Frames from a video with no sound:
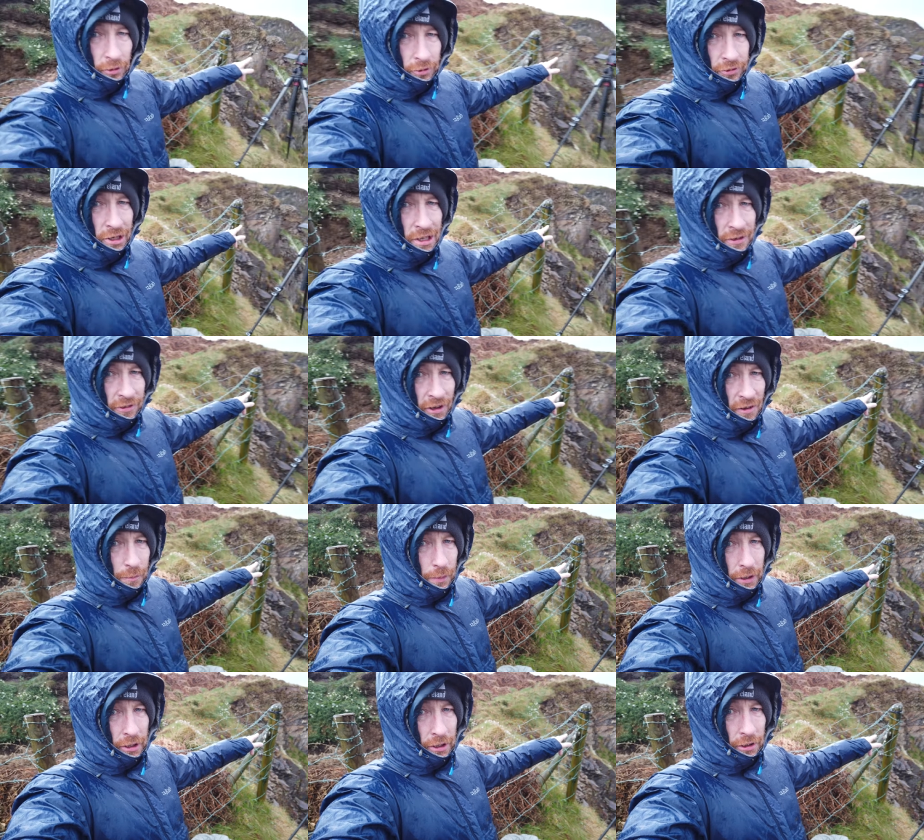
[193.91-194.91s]
Now, since
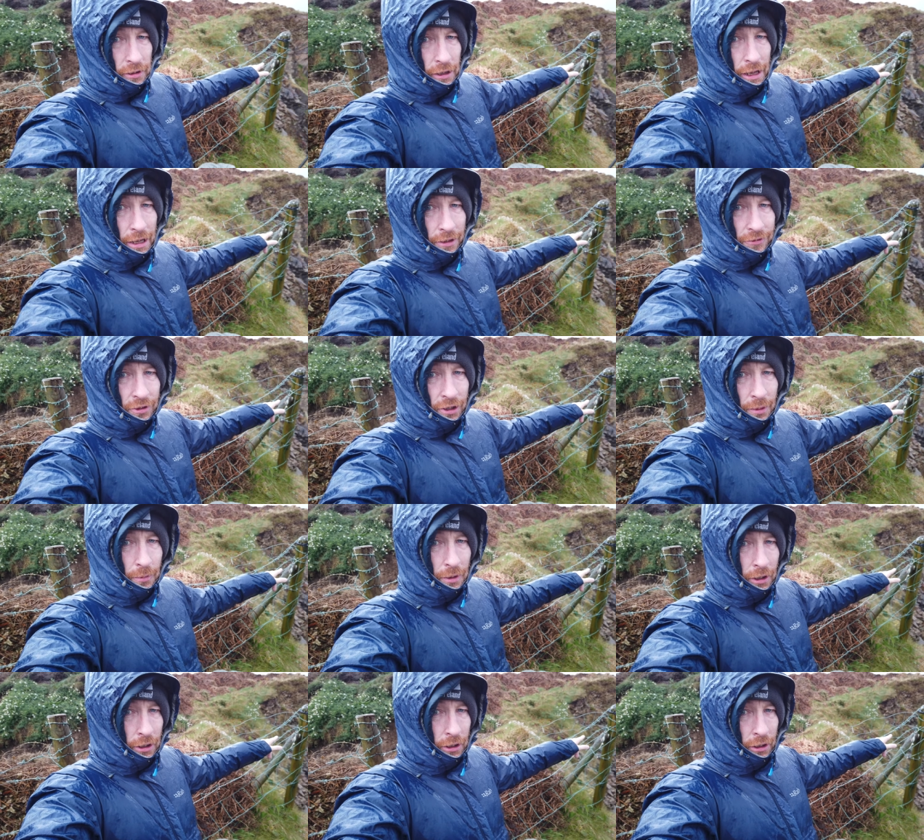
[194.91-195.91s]
I've been here the last
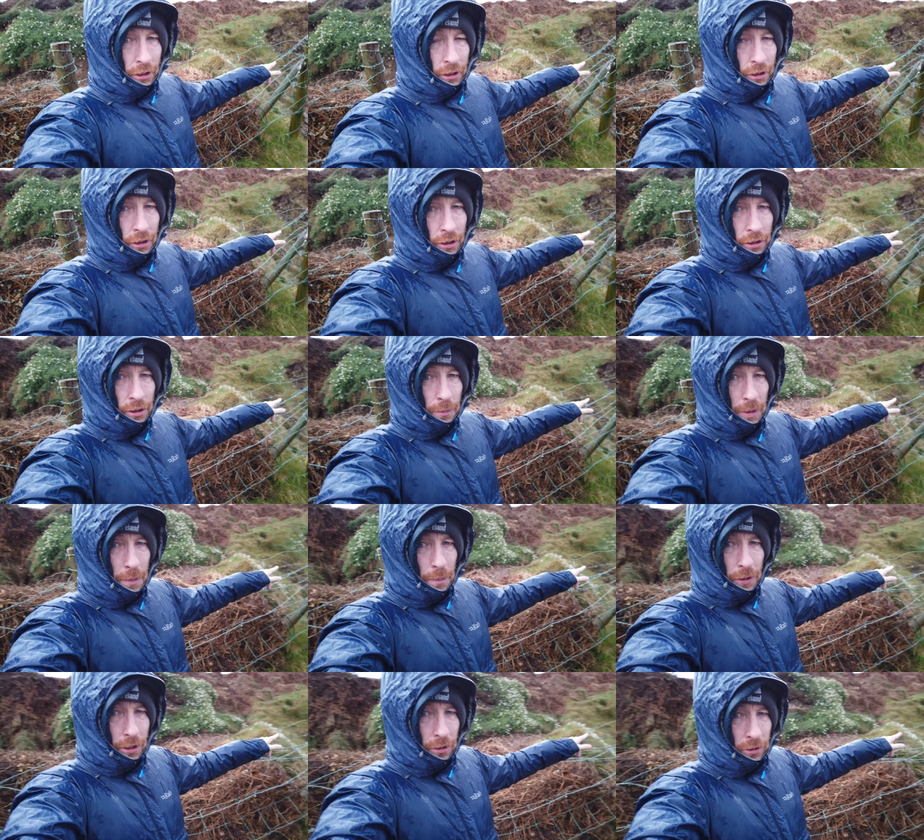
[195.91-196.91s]
time, the
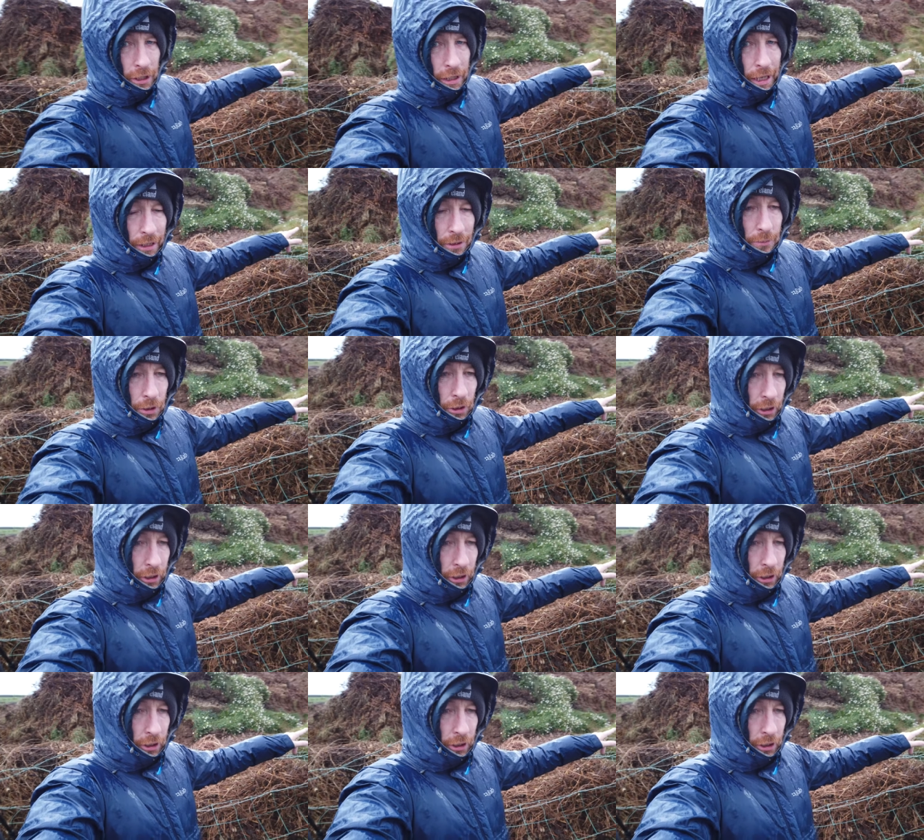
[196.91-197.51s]
people that own the land